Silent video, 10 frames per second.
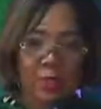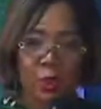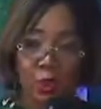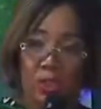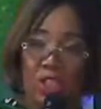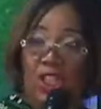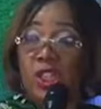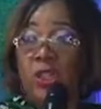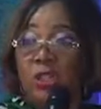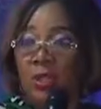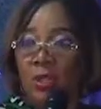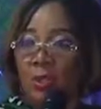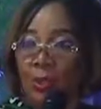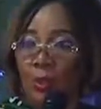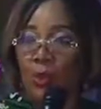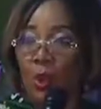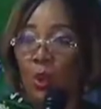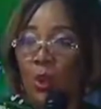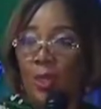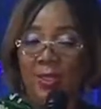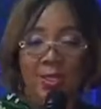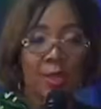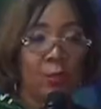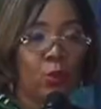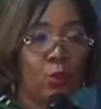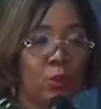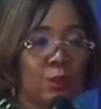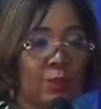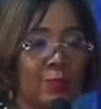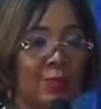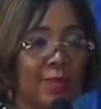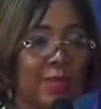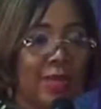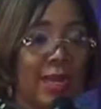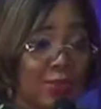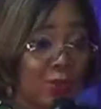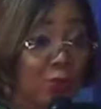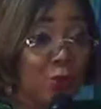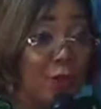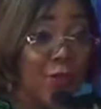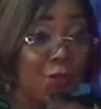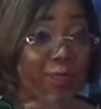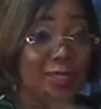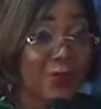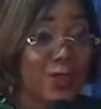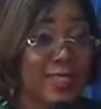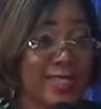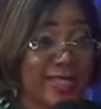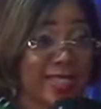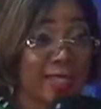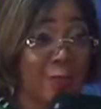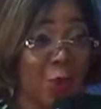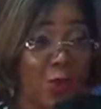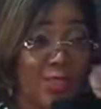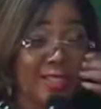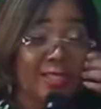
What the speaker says: to hit your table. And the food you have been waiting for since, he poured.